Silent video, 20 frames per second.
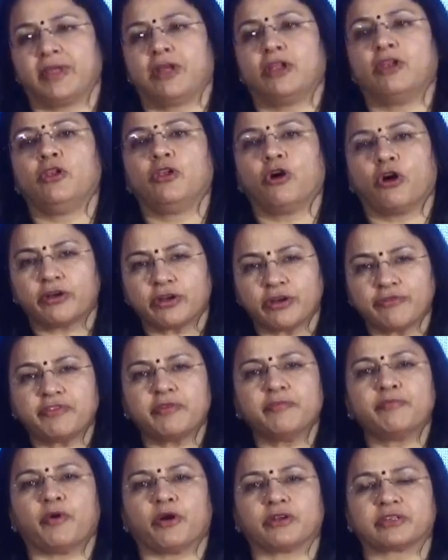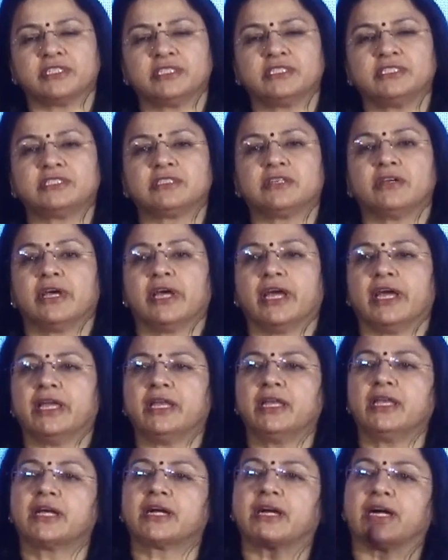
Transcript: lot of importance in